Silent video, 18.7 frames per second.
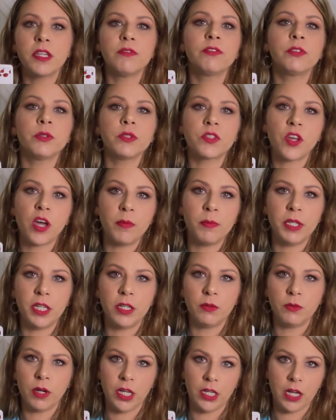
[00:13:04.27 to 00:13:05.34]
influence coming
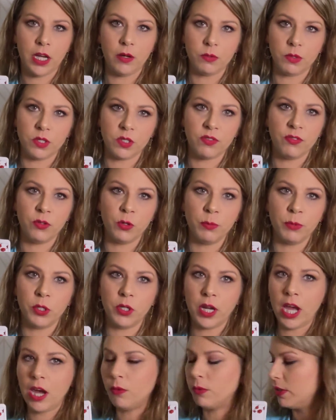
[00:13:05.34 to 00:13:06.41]
in right now with this full moon
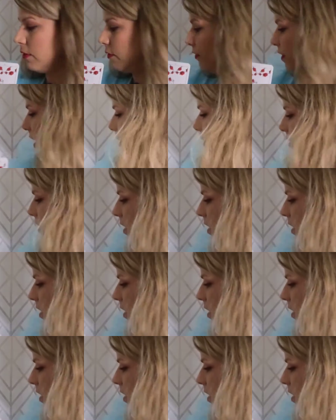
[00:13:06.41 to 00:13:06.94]
and how it affects